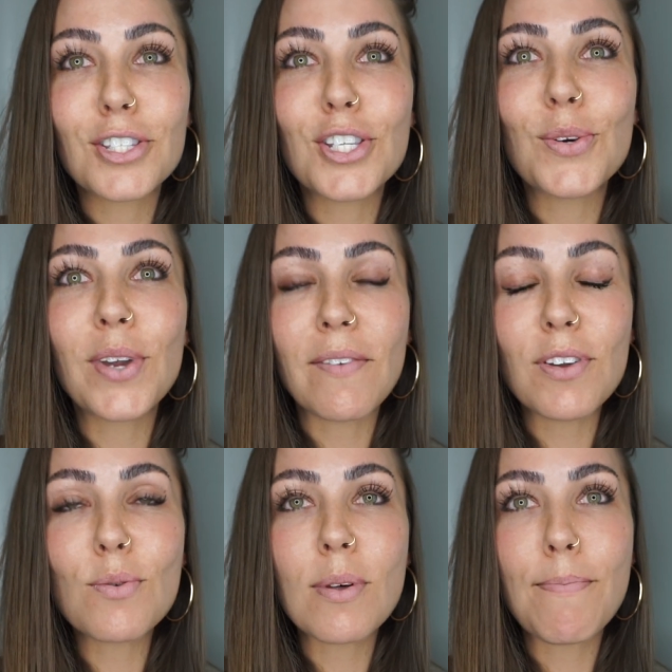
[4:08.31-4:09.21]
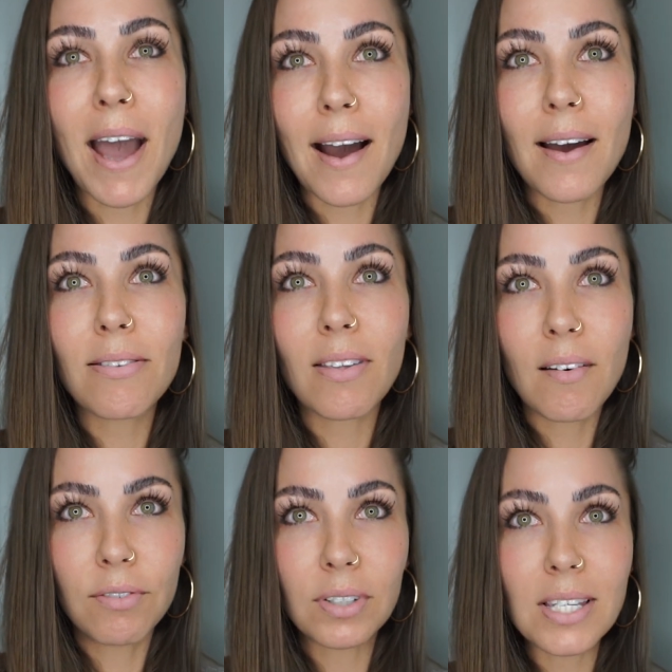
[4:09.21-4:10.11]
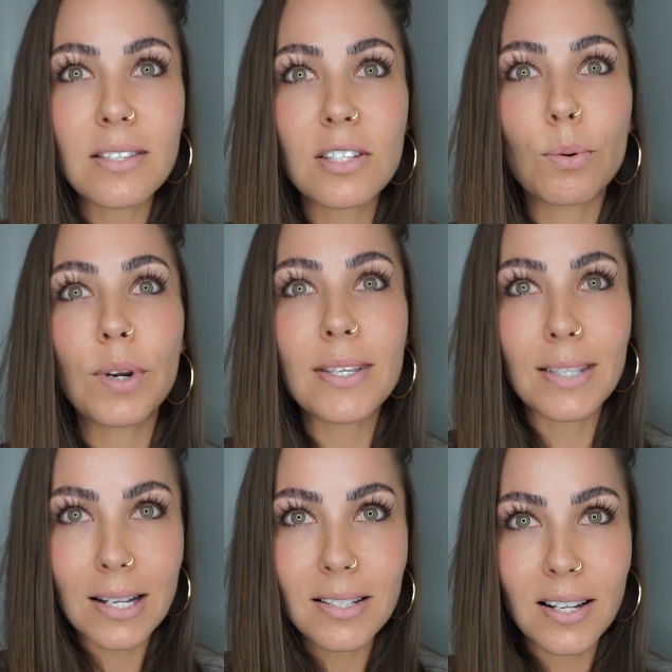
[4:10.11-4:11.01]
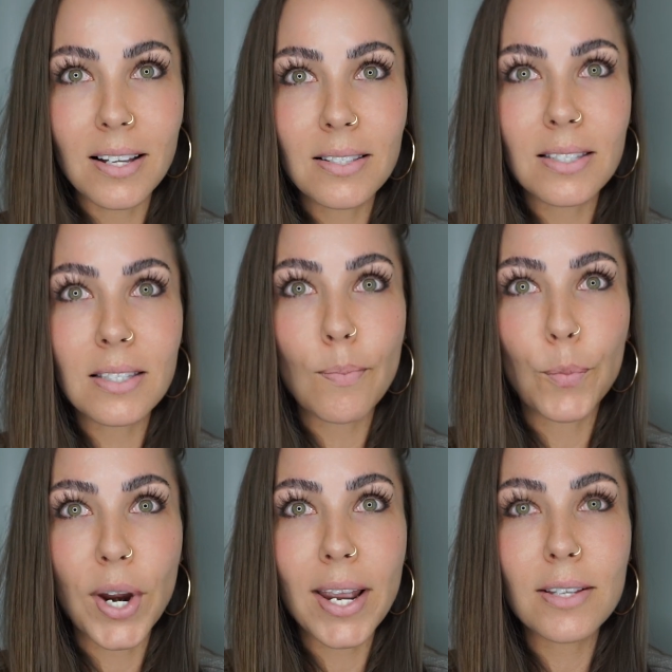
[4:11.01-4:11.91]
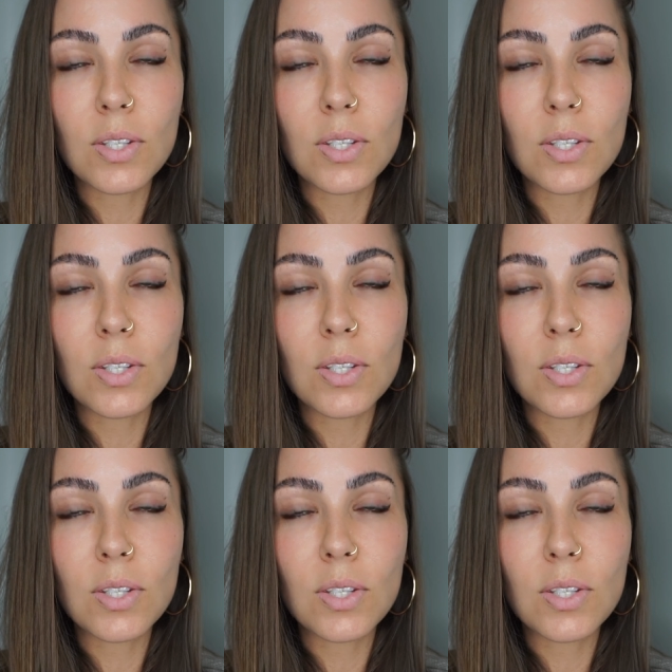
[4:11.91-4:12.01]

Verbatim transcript: to give you the path of least resistance, right?